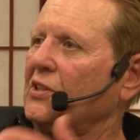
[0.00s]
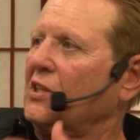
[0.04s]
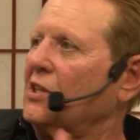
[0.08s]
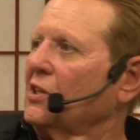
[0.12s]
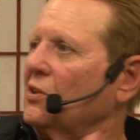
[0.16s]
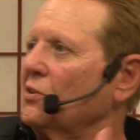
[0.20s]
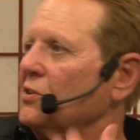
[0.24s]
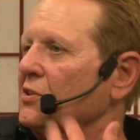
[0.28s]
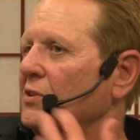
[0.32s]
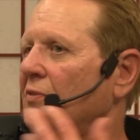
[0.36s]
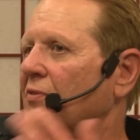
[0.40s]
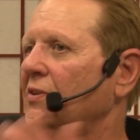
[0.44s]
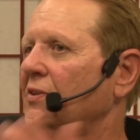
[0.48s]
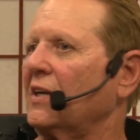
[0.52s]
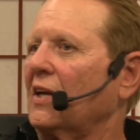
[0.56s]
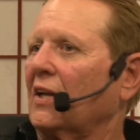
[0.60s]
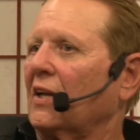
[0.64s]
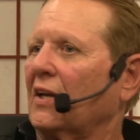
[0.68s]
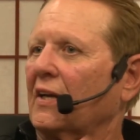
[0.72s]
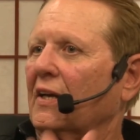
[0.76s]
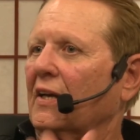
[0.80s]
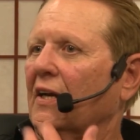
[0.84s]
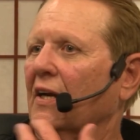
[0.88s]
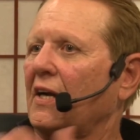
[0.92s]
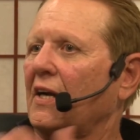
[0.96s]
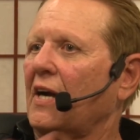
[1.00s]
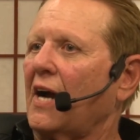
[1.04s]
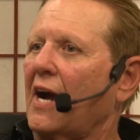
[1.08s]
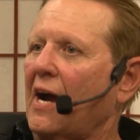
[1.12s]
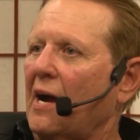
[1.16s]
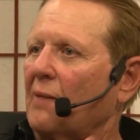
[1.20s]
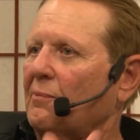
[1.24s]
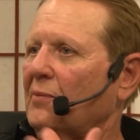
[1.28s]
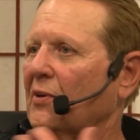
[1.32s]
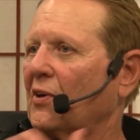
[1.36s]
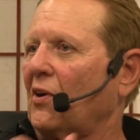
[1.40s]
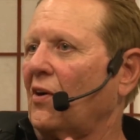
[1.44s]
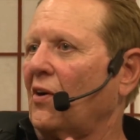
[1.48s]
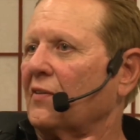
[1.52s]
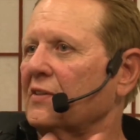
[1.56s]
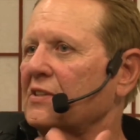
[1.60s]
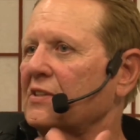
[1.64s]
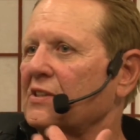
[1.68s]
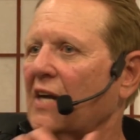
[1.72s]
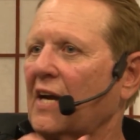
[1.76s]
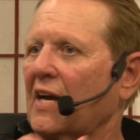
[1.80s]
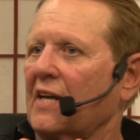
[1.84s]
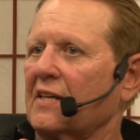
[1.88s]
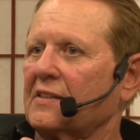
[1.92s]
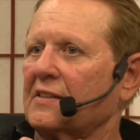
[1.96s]
accused of killing a cop and all this
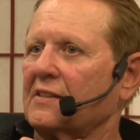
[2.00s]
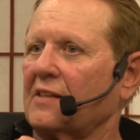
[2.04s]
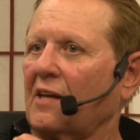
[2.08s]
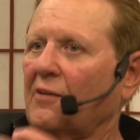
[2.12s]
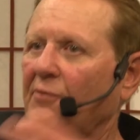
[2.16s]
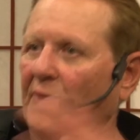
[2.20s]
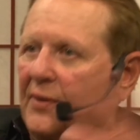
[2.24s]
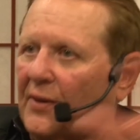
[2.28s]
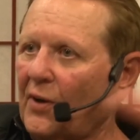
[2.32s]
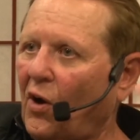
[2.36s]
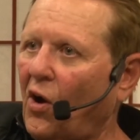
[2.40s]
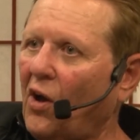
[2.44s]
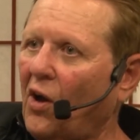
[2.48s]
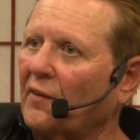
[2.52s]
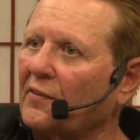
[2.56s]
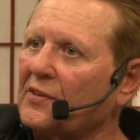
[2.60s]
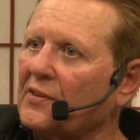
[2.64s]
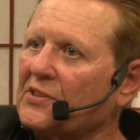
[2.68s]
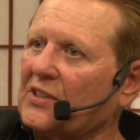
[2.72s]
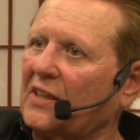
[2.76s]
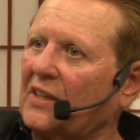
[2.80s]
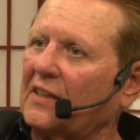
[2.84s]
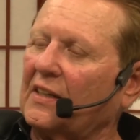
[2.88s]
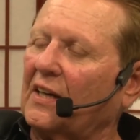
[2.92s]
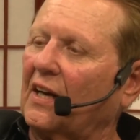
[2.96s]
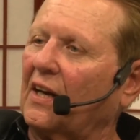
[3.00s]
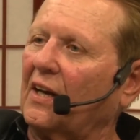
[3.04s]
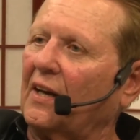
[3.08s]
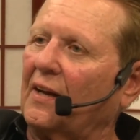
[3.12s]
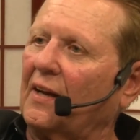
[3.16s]
kind of stuff. And all of a sudden,